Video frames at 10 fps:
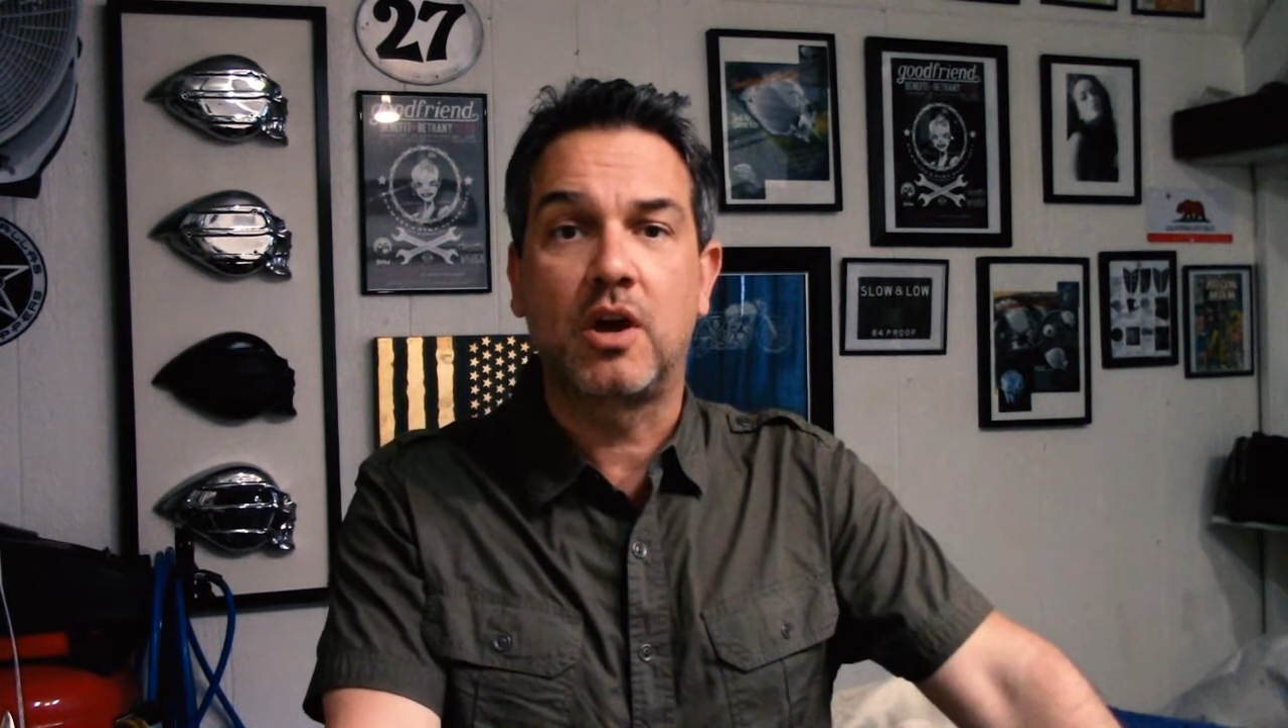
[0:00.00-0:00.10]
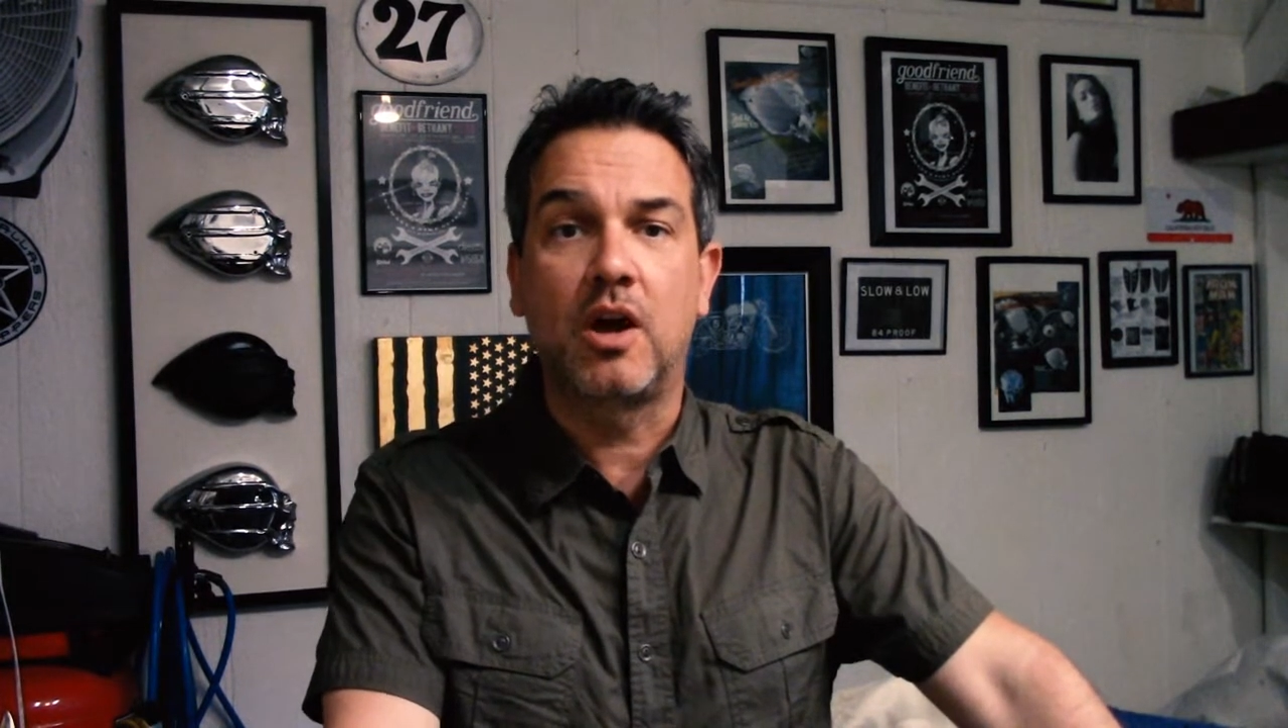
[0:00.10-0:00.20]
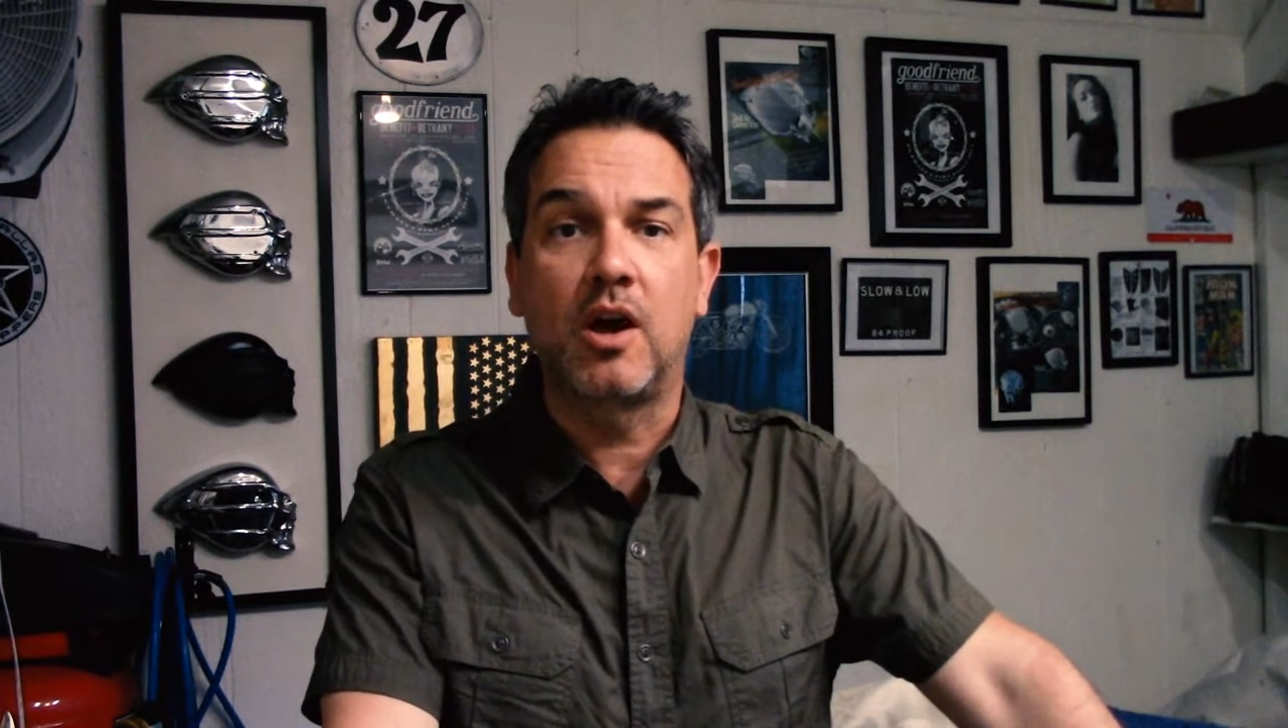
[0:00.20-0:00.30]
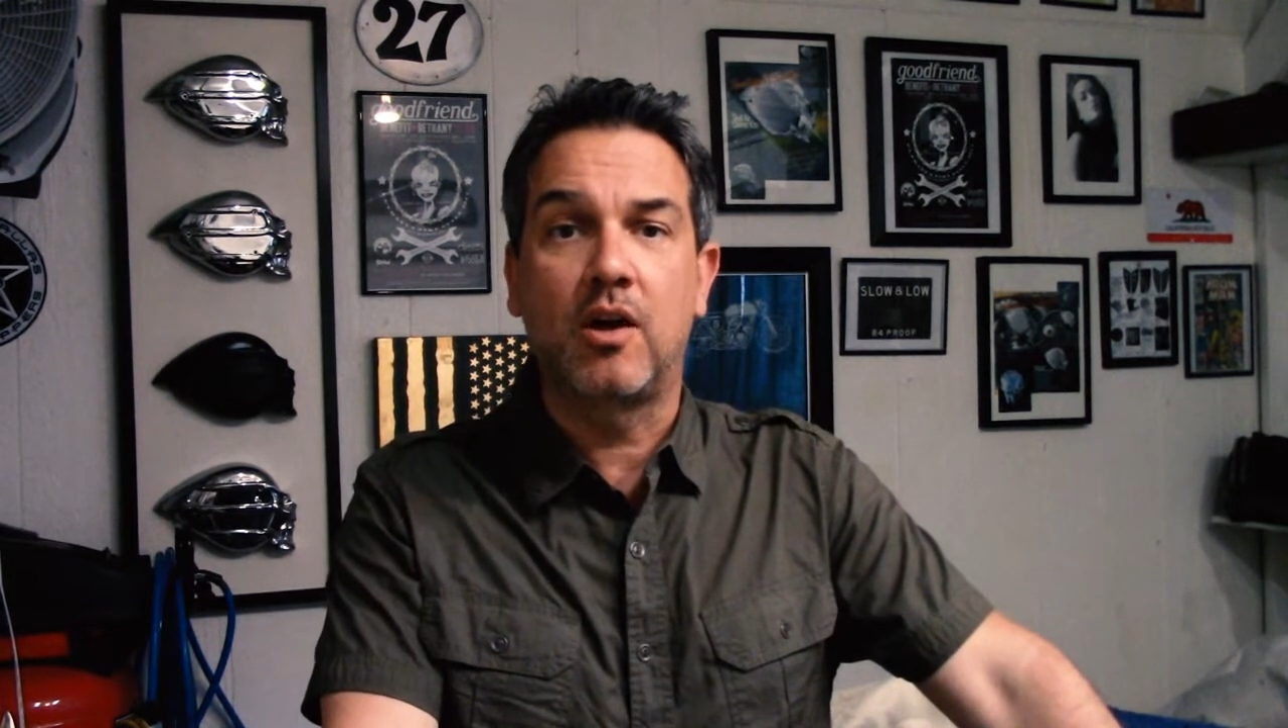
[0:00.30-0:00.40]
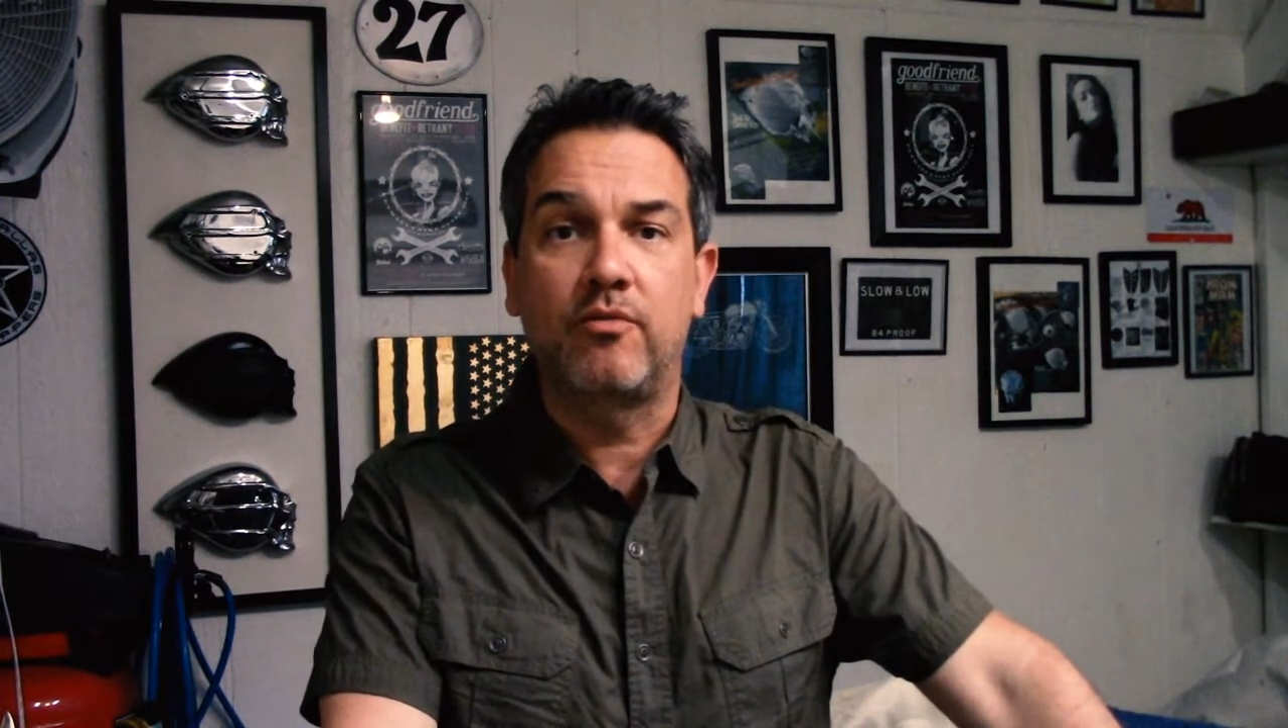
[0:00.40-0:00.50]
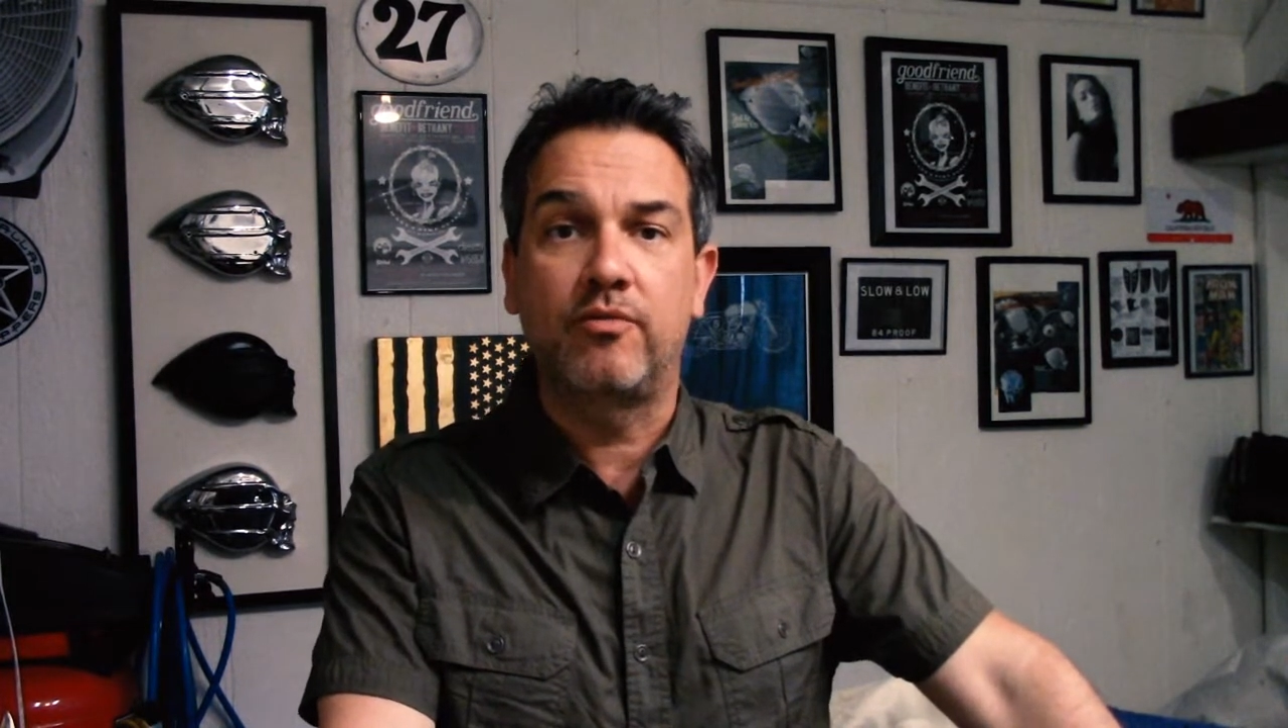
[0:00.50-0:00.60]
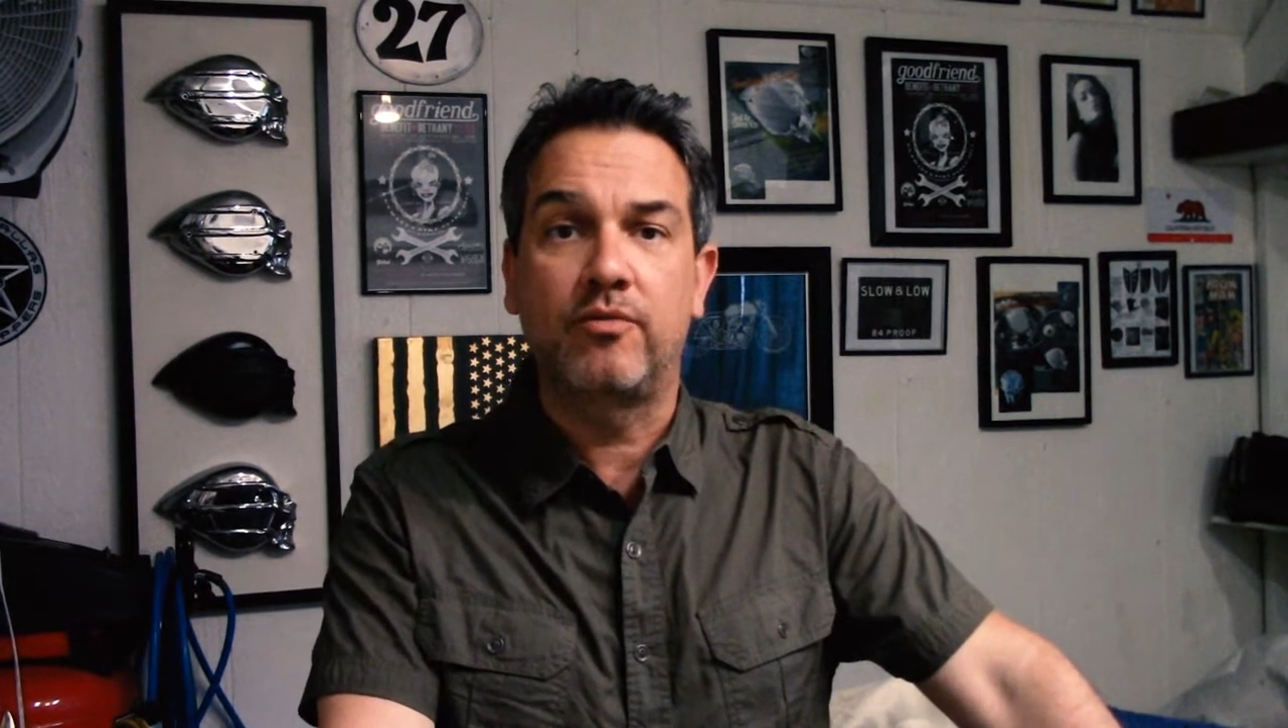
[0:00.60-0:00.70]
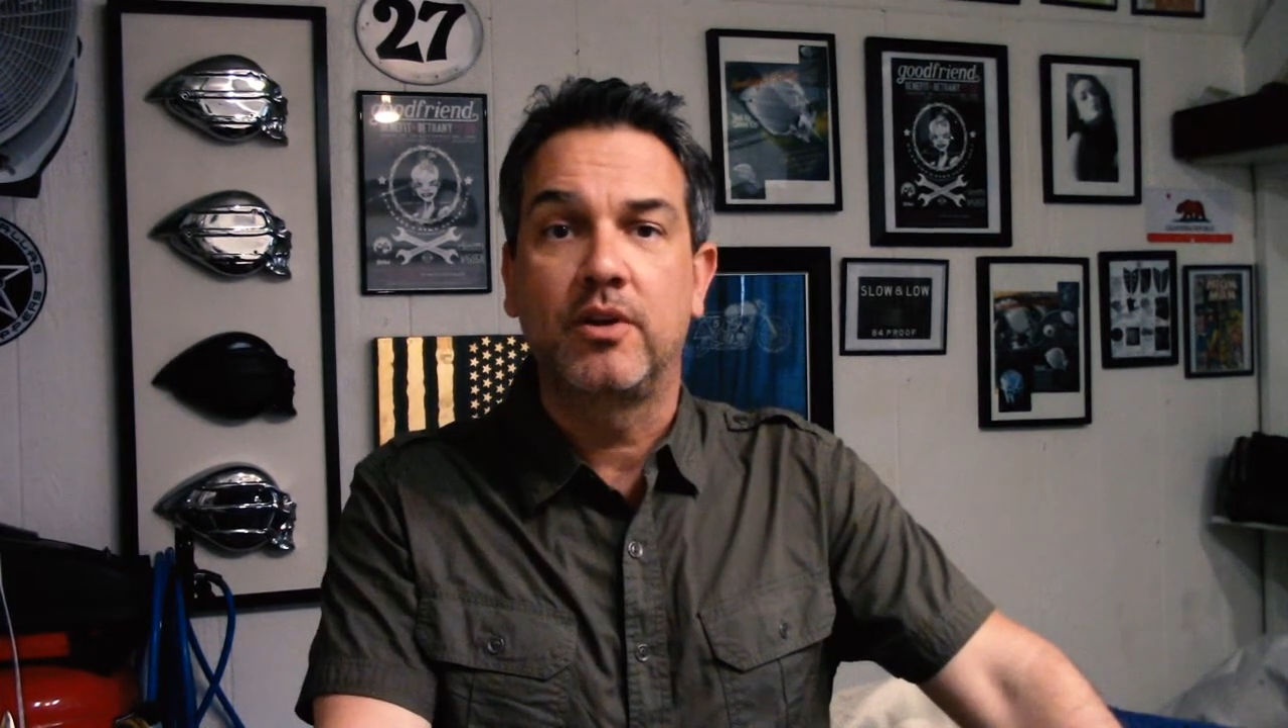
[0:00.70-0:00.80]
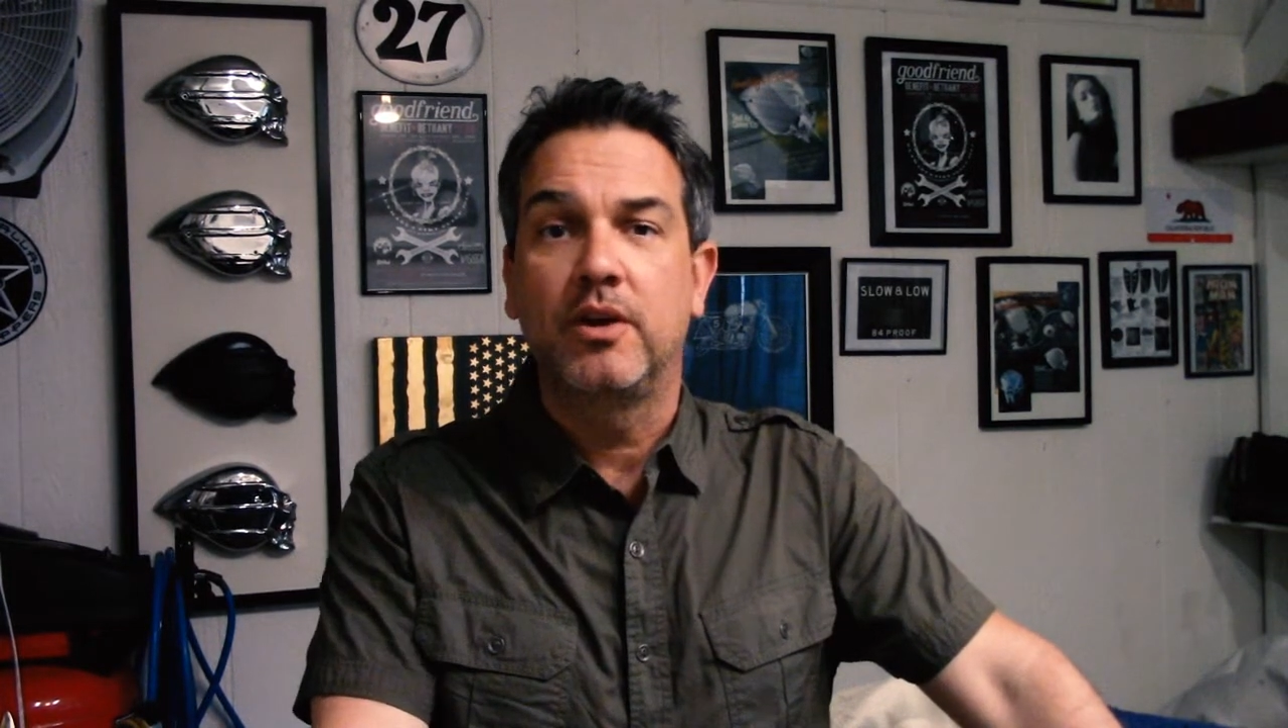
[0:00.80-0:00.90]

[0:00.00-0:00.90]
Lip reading: of,